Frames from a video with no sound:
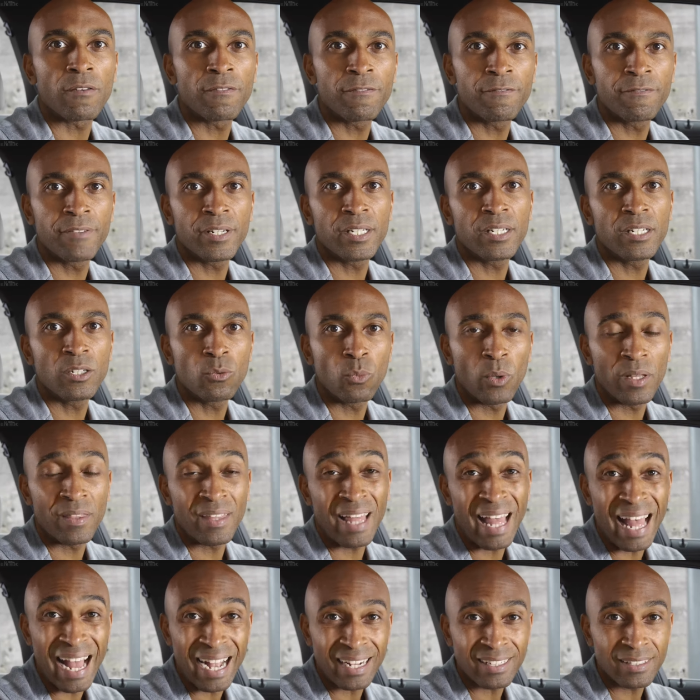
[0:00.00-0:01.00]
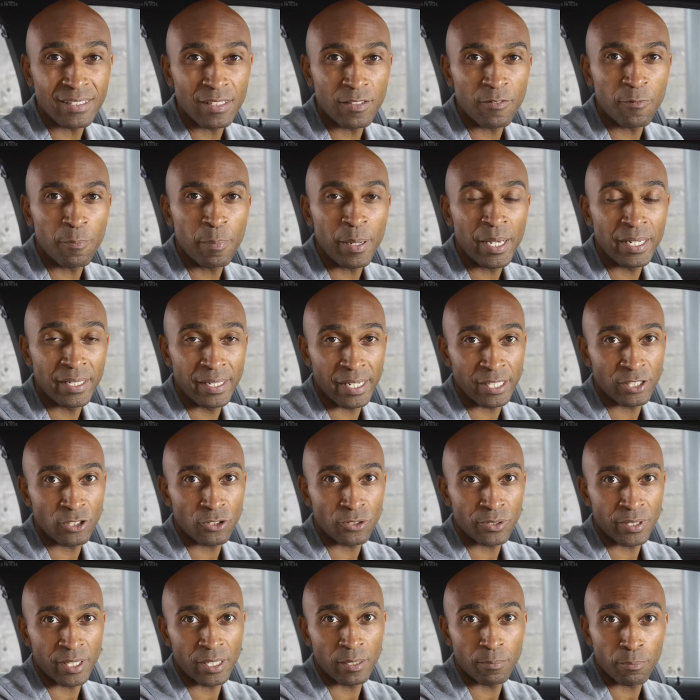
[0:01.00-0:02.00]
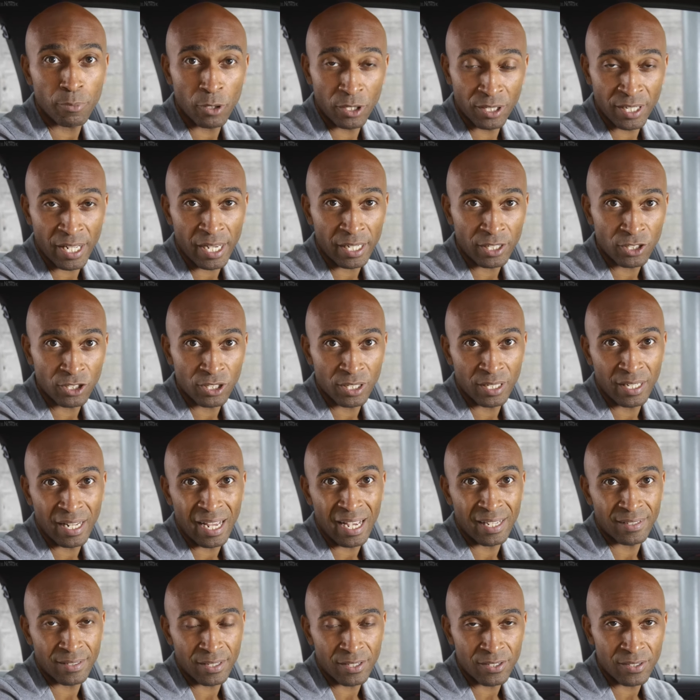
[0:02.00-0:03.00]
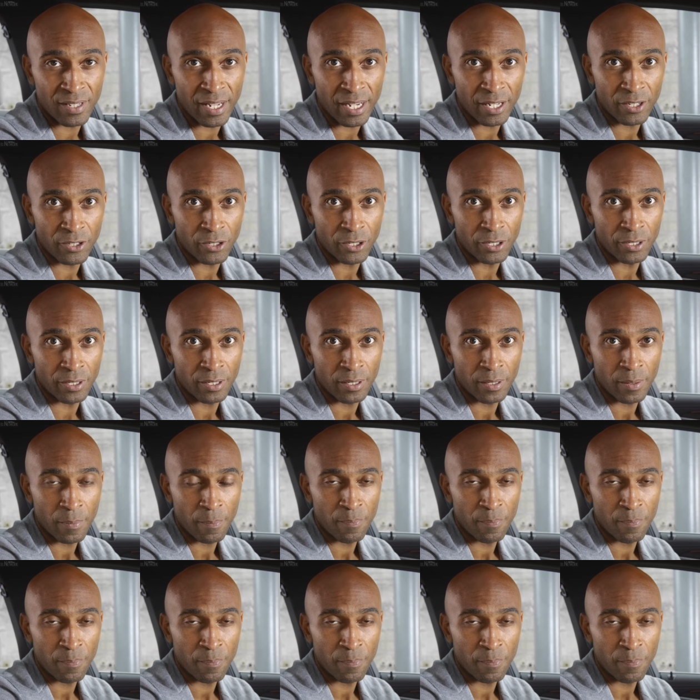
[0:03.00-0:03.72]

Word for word: are fitted with active pedestrian protection as a standard.